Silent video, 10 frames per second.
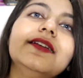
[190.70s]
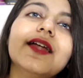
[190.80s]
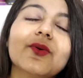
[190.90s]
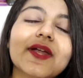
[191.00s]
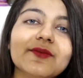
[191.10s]

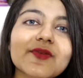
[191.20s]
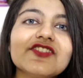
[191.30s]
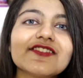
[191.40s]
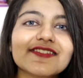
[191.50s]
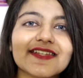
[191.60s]
Now let me
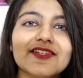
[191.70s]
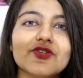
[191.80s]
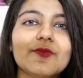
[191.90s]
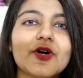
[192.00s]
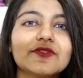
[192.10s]
just tell
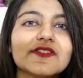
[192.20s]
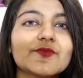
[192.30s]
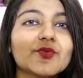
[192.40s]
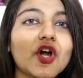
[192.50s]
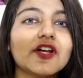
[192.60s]
you about
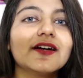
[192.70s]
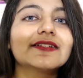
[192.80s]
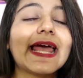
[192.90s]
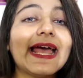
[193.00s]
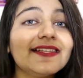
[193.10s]
this
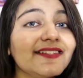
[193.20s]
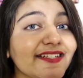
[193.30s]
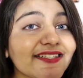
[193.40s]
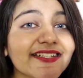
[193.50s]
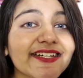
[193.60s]
product and the
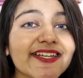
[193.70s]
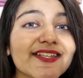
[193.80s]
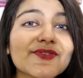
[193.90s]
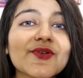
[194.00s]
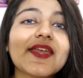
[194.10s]

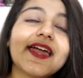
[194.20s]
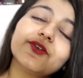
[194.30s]
ingredients so that